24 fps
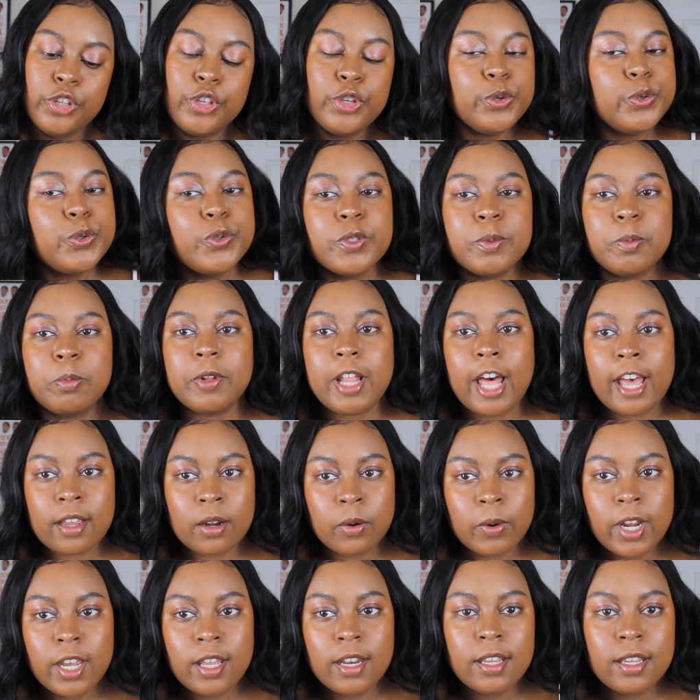Use black
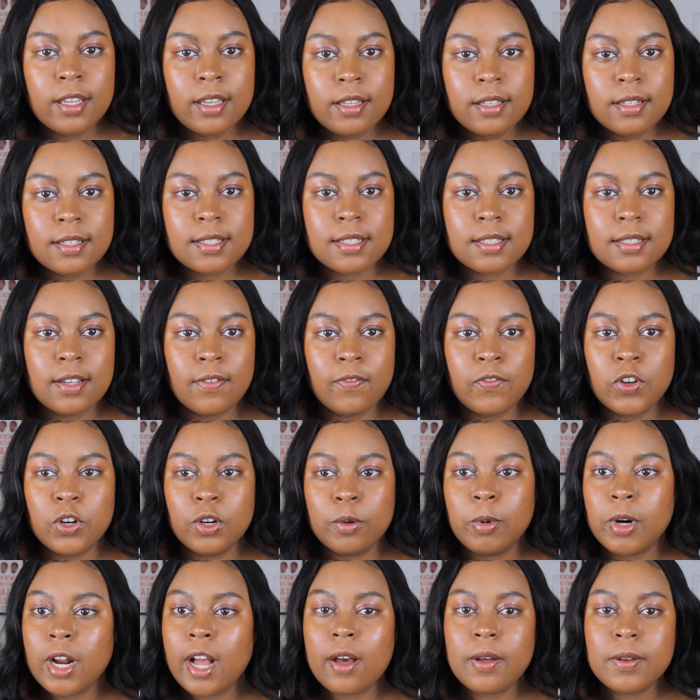radiance if you're
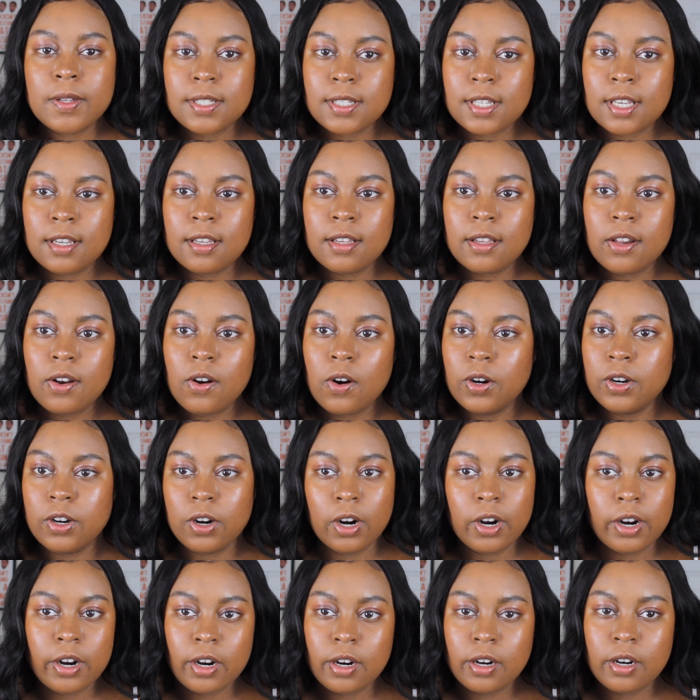brown skin or
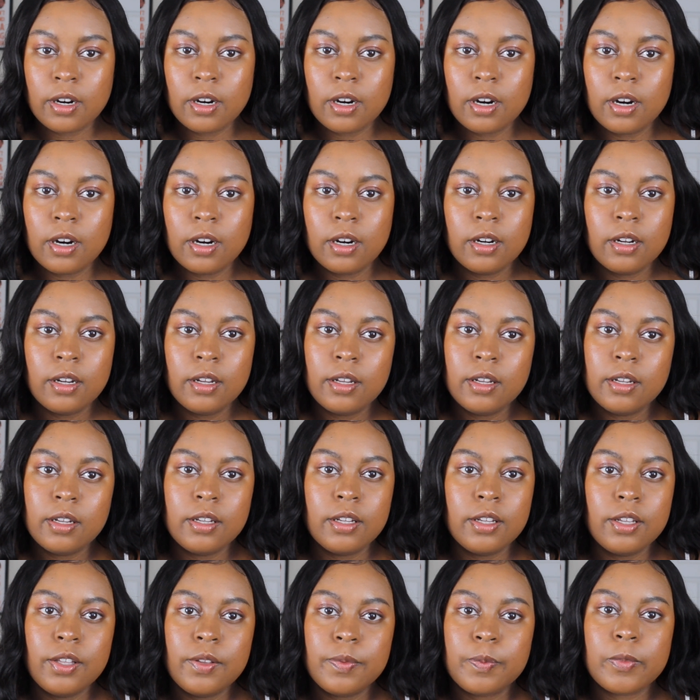darker.
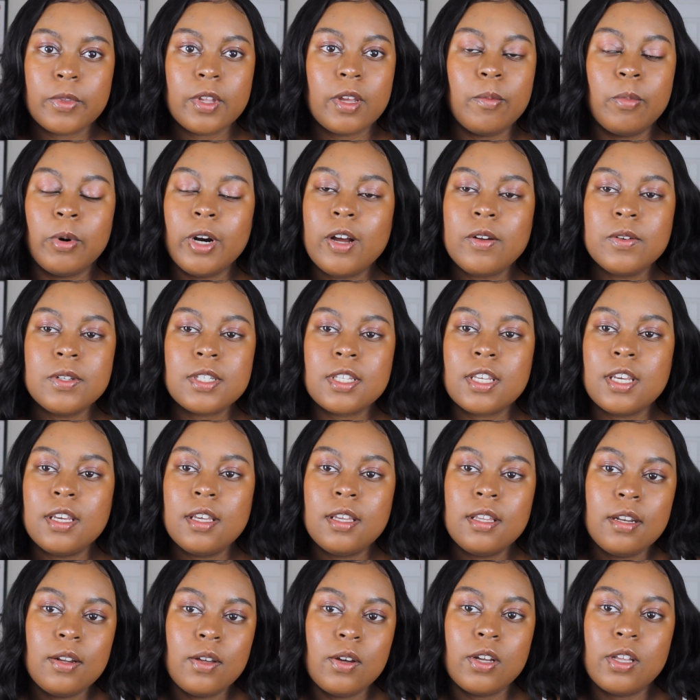Brown
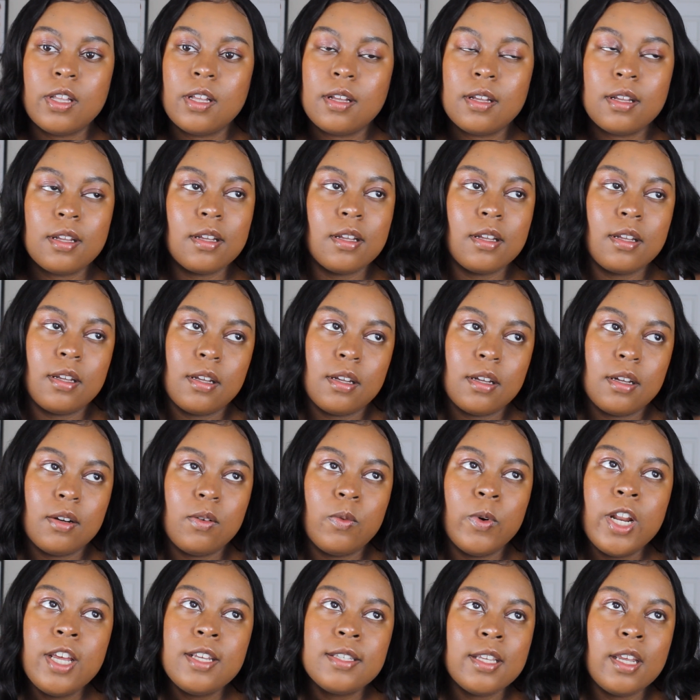skin,
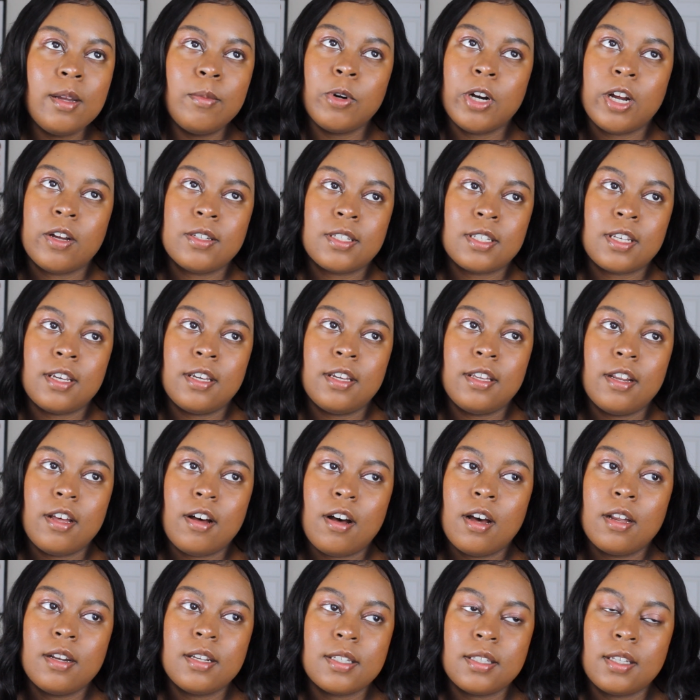when I say brown skin,
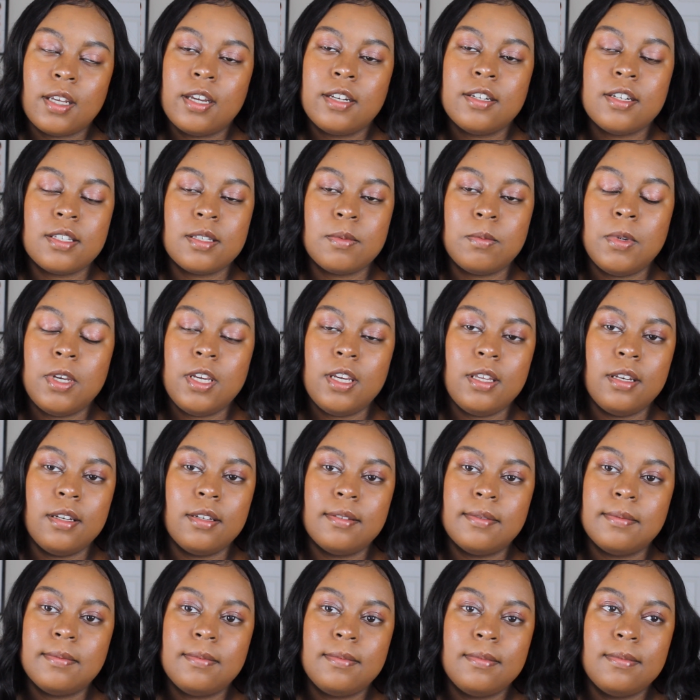honestly I just mean